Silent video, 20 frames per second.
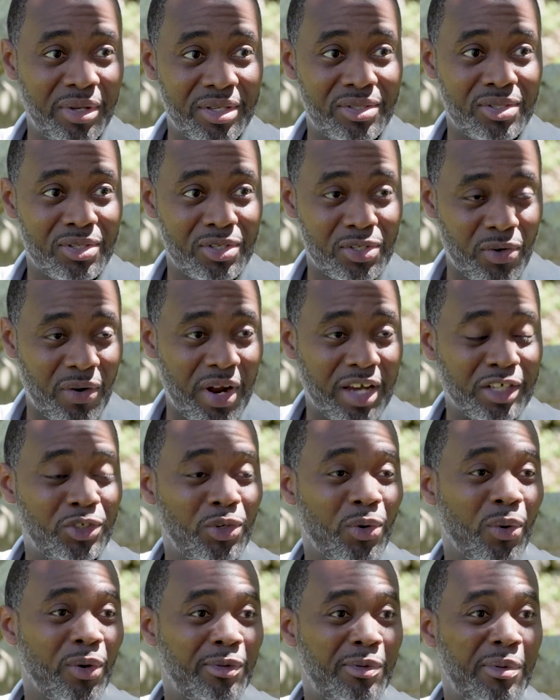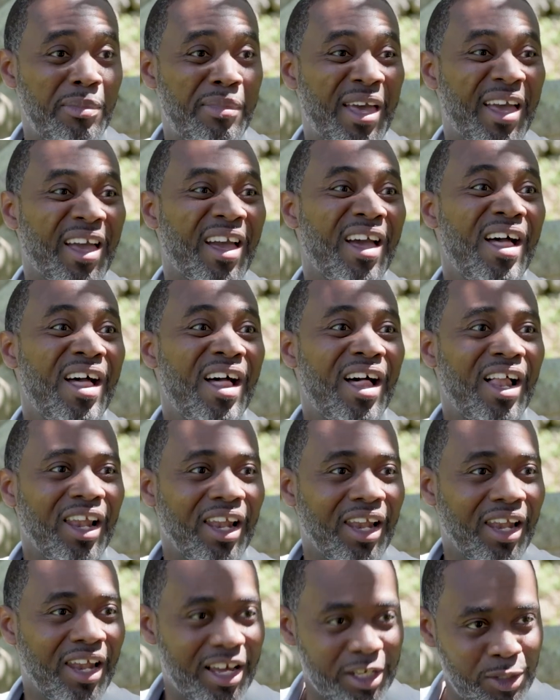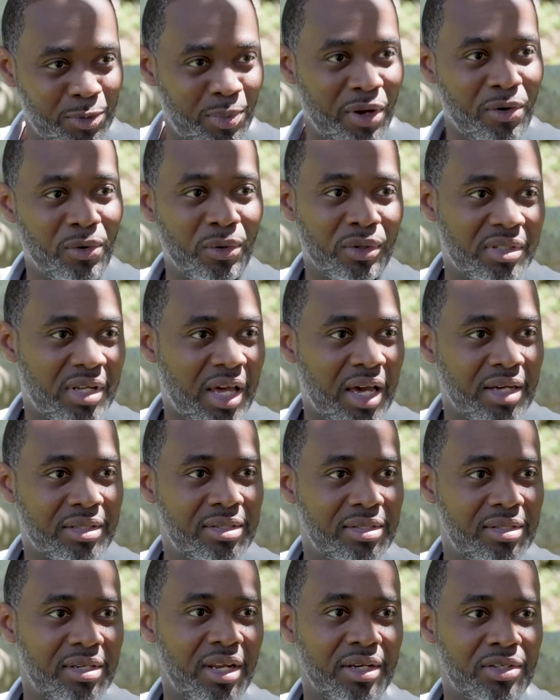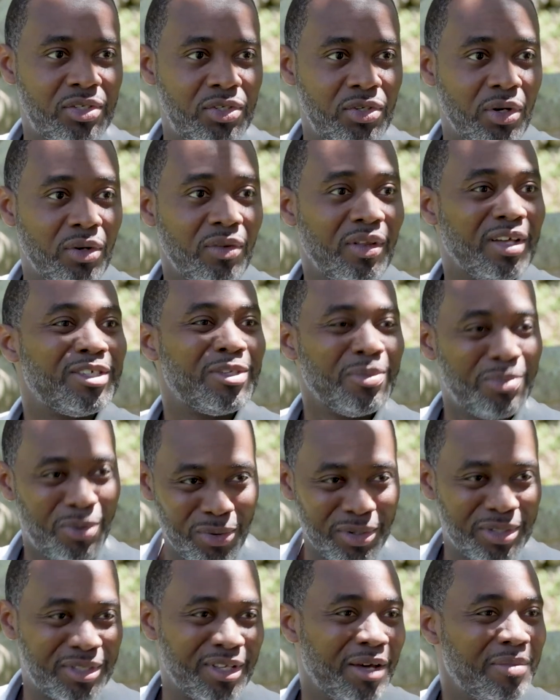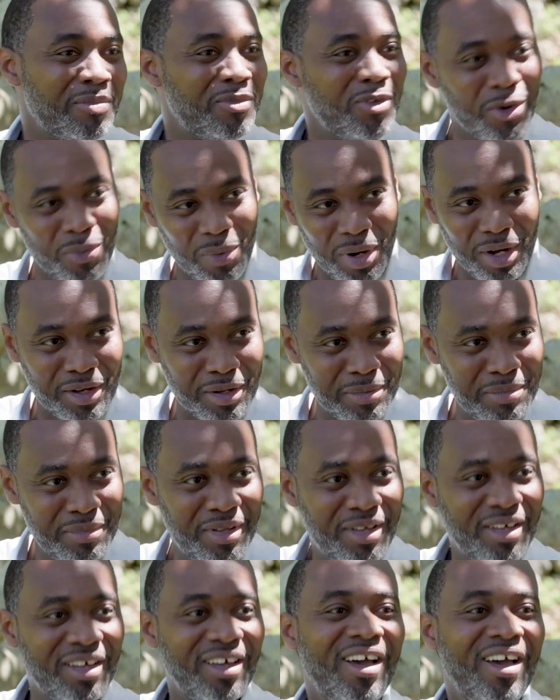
of businesses are actually going to be paying less payroll taxes next year. That supports them. You're welcome.